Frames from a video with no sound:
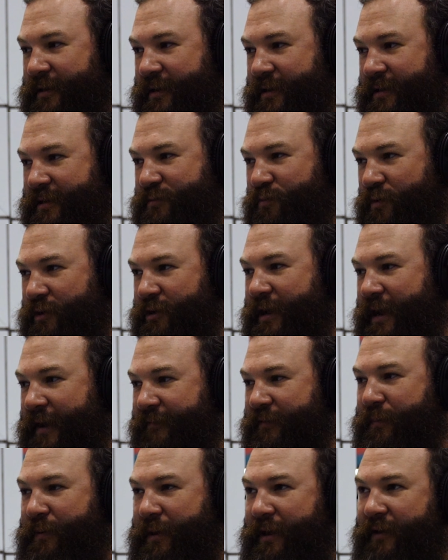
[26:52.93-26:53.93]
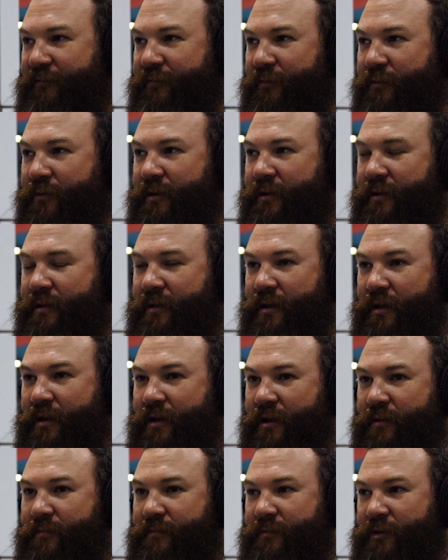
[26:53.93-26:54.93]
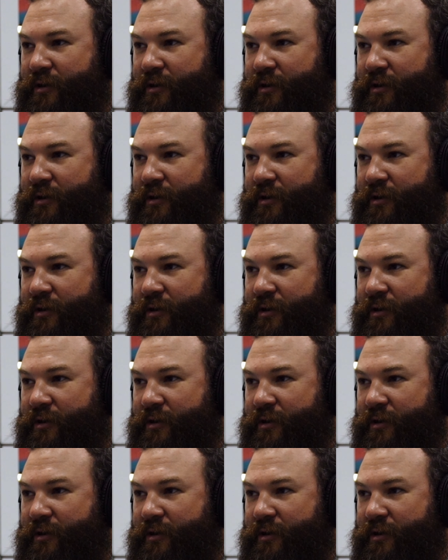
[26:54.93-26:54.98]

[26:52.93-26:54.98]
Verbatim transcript: It is yeah. one you have to pay for. Um,